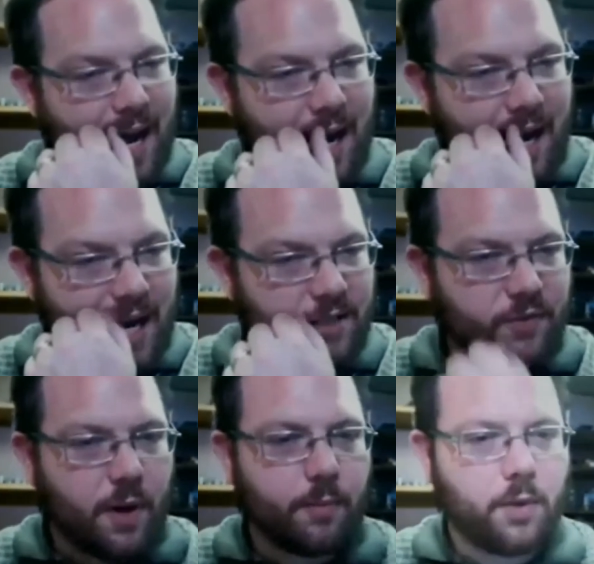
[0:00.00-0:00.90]
It's
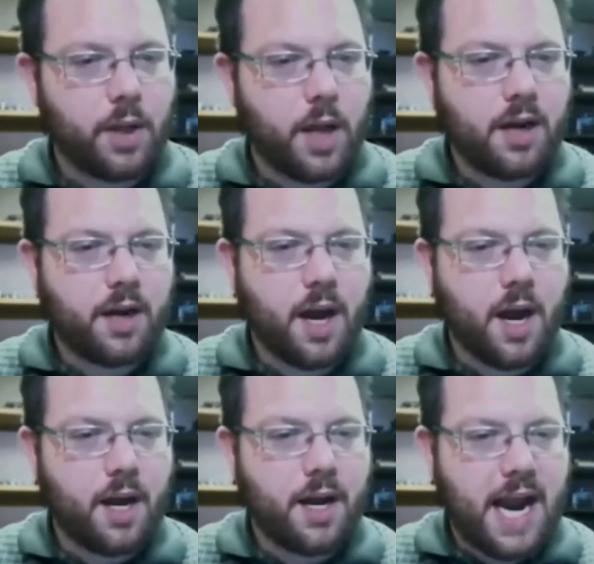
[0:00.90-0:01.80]
from
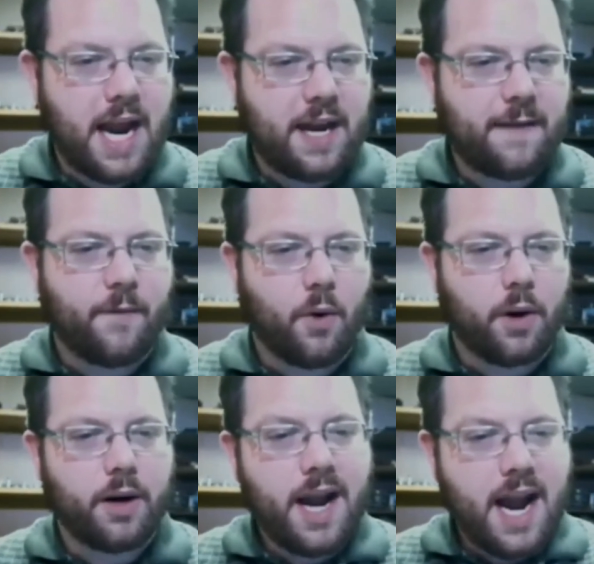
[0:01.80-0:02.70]

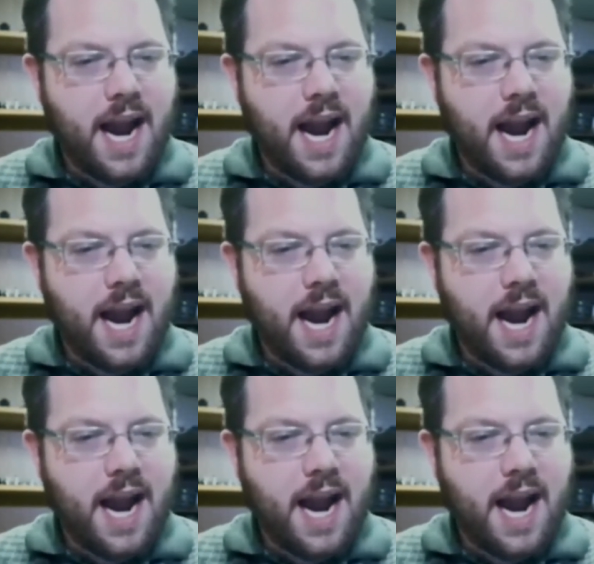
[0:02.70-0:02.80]
LuckGod84,